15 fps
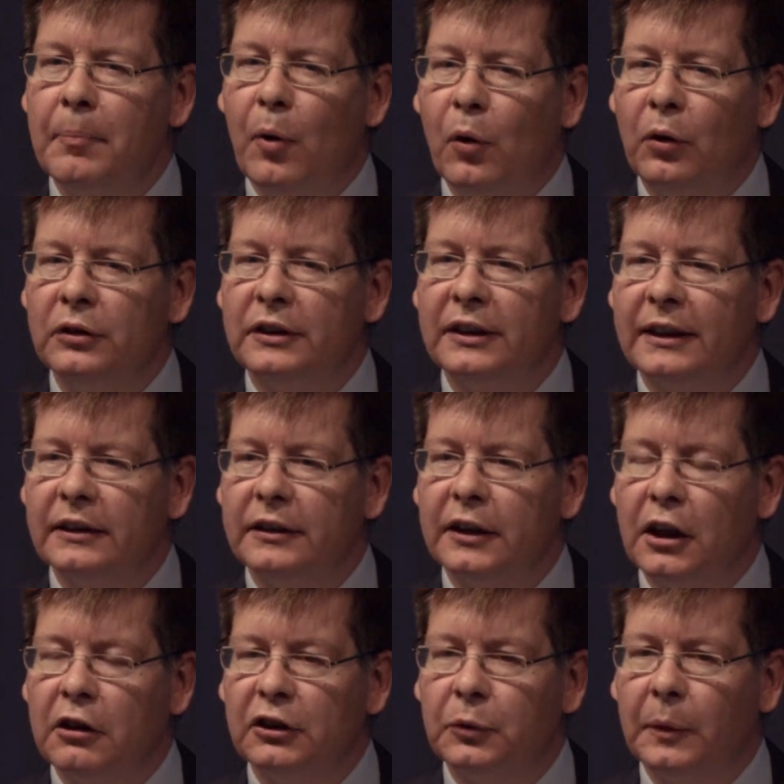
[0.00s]
important to
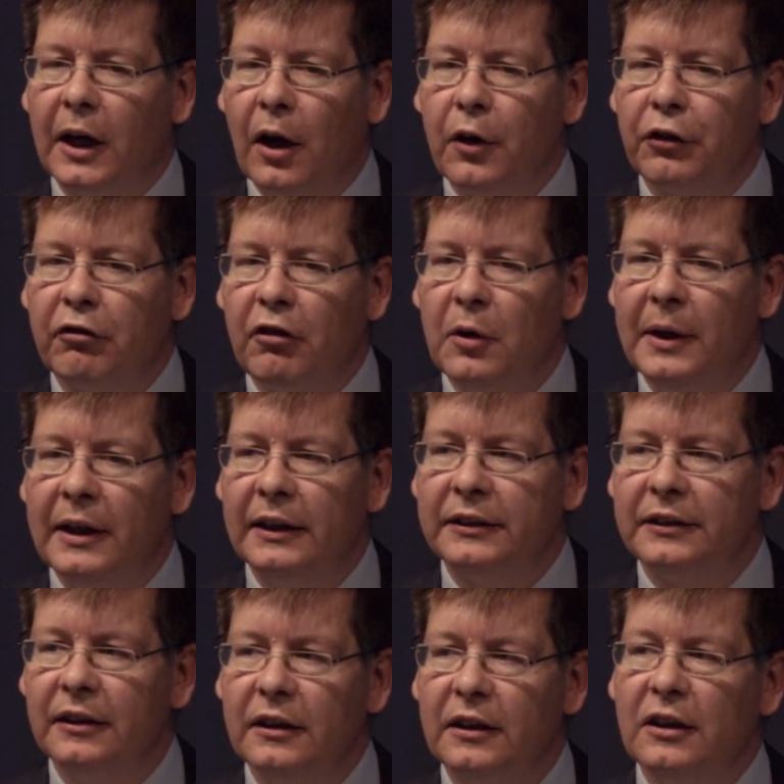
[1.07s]
consider as we go through
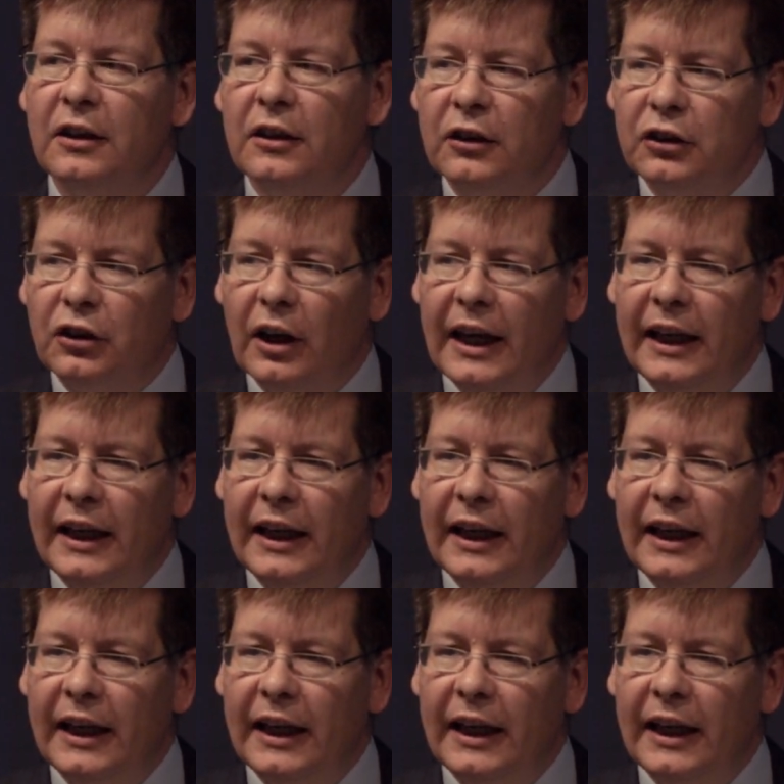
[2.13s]
is you're